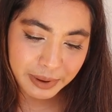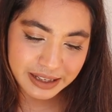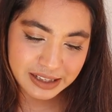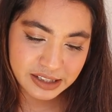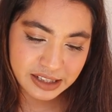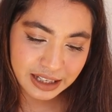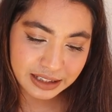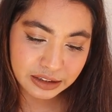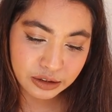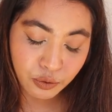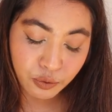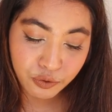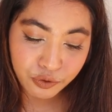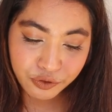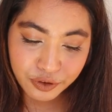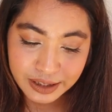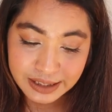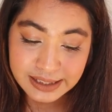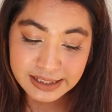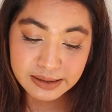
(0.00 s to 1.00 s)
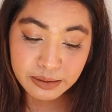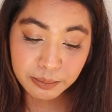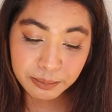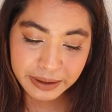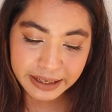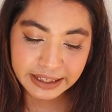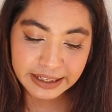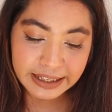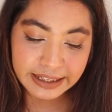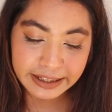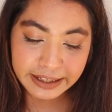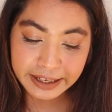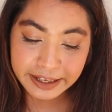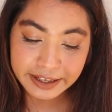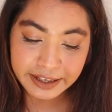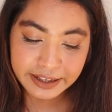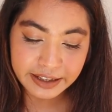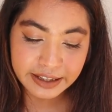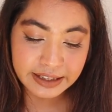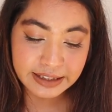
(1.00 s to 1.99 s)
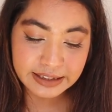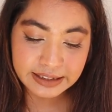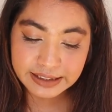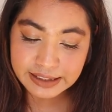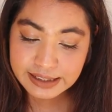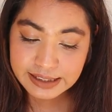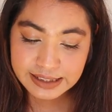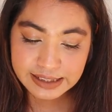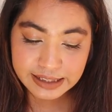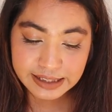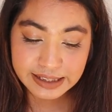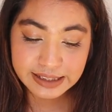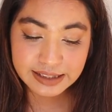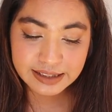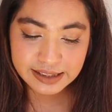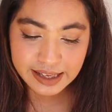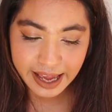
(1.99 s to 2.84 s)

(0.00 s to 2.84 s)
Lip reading: But yeah, the first main ingredient in this is